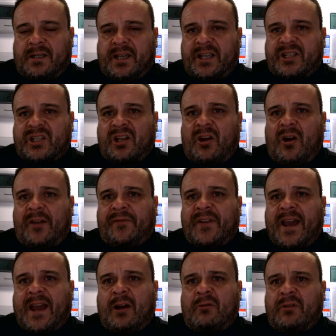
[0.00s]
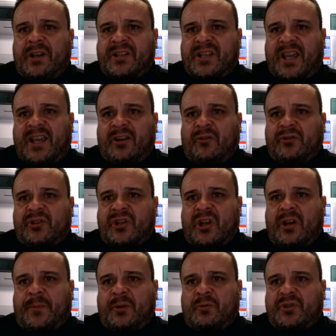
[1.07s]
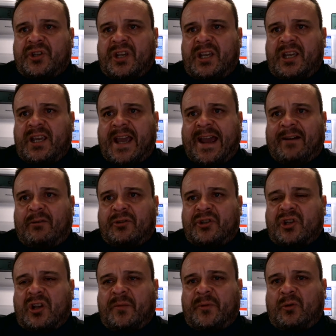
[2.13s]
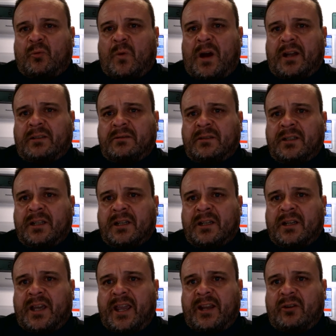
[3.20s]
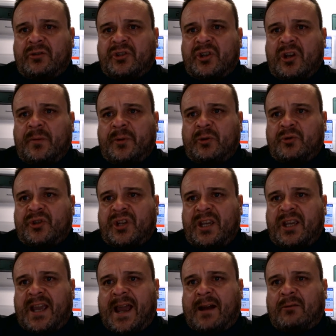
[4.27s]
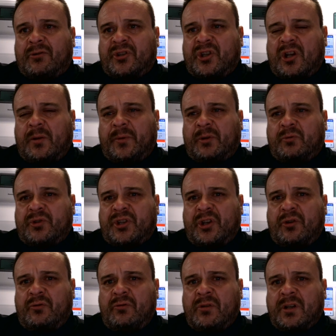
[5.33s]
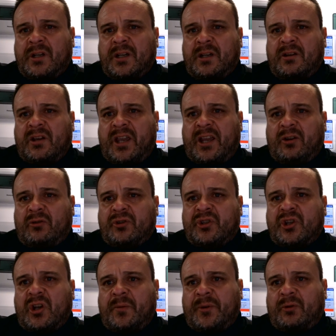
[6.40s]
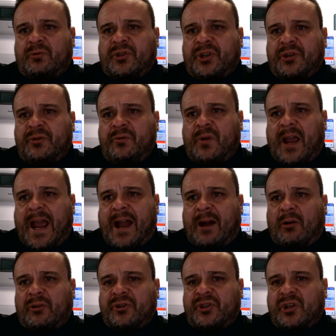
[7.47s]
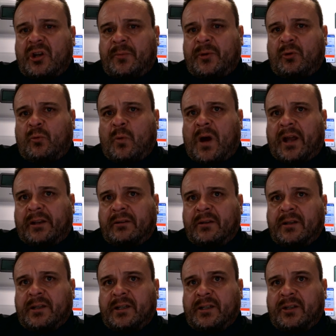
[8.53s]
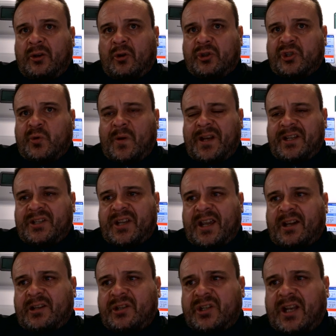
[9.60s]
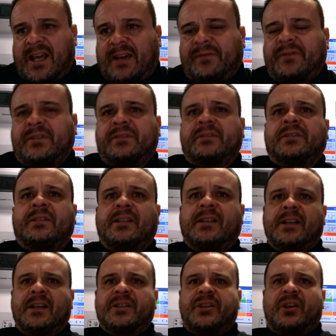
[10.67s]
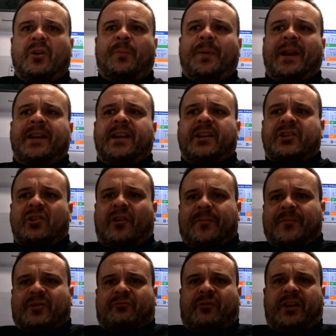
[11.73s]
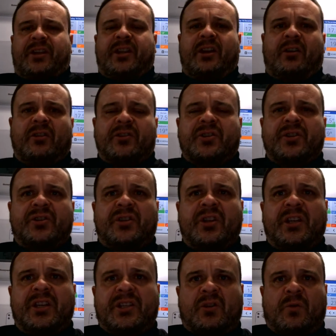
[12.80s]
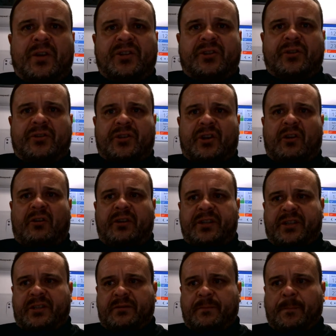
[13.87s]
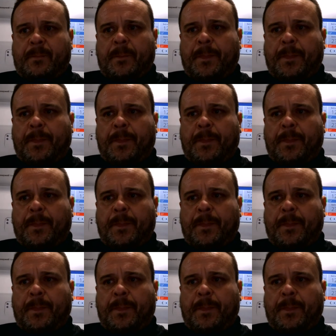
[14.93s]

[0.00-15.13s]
It's live now. Is it in on terminal C, out on terminal one, in on terminal C, out on terminal two, in on terminal two, out on terminal one? Got 20 seconds left. So you've got plenty of time to read the answers to these questions, guys.